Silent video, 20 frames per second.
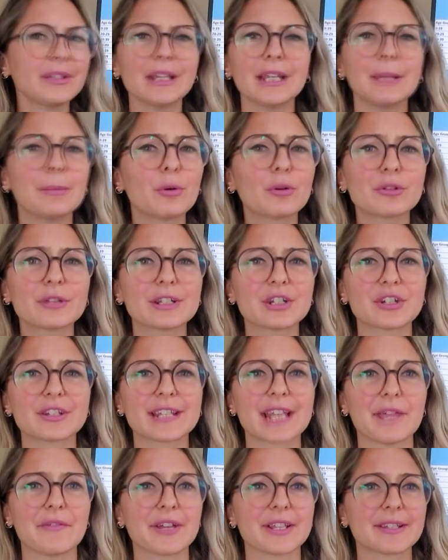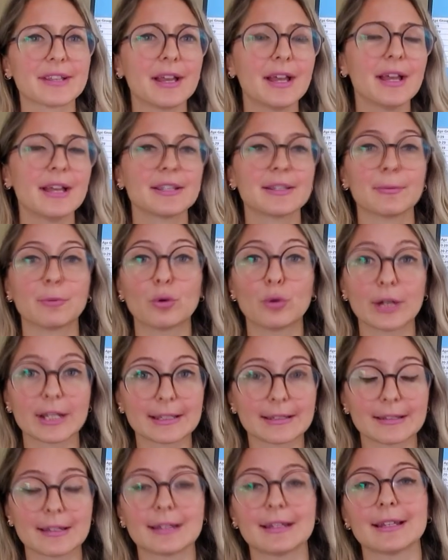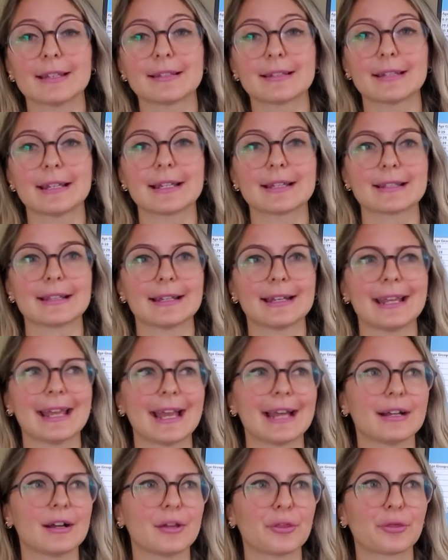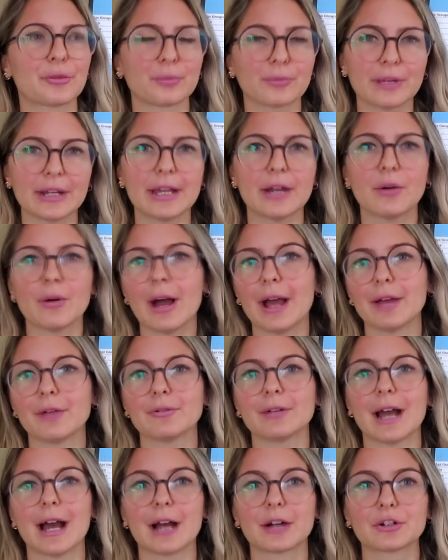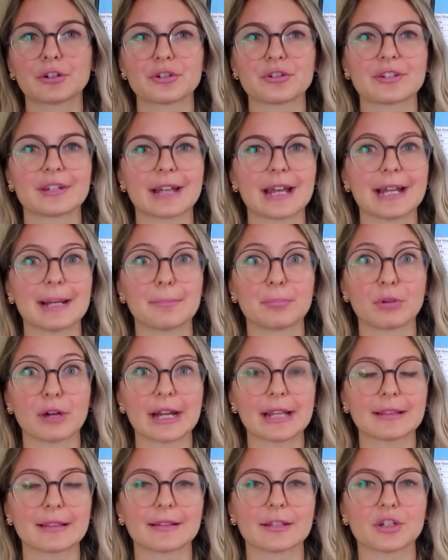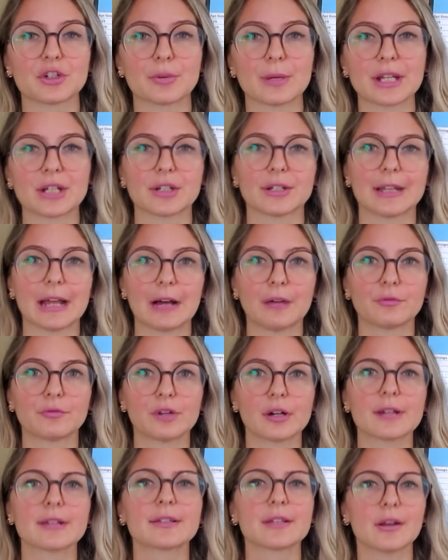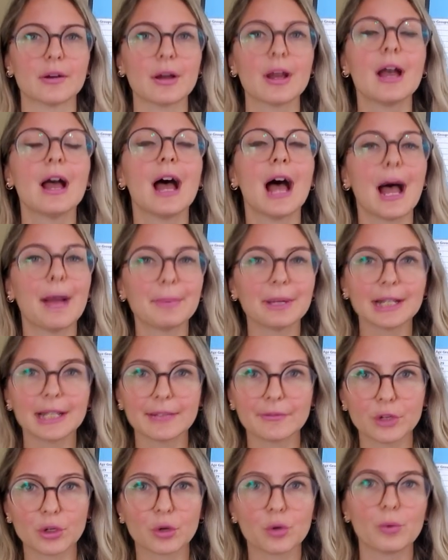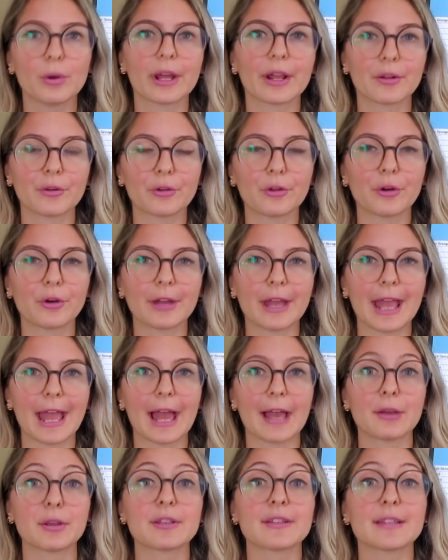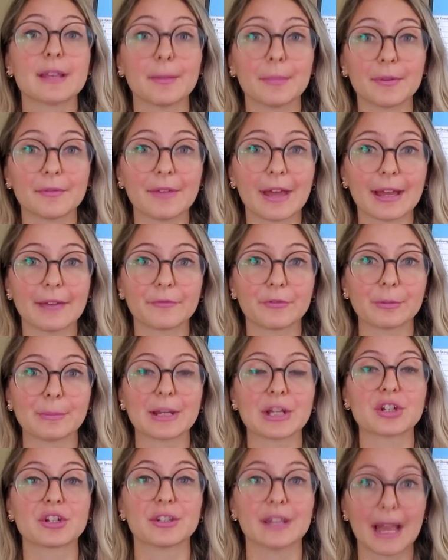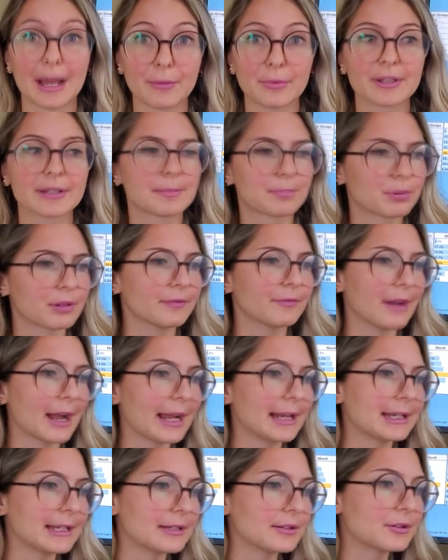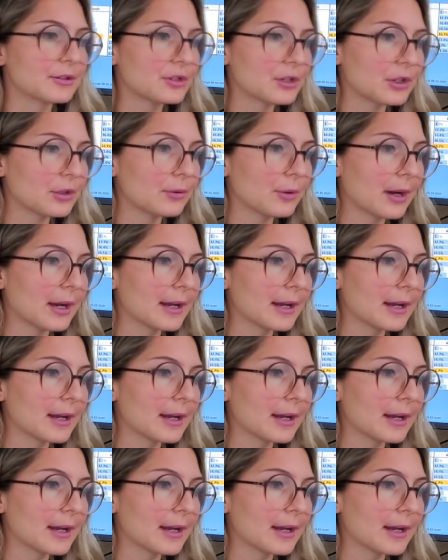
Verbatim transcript: He mostly just gave us some quick statistics, and he had on three Ohio doctors to kind of break the situation down for us. So I'm going to give you a quick look at some of that information that was provided to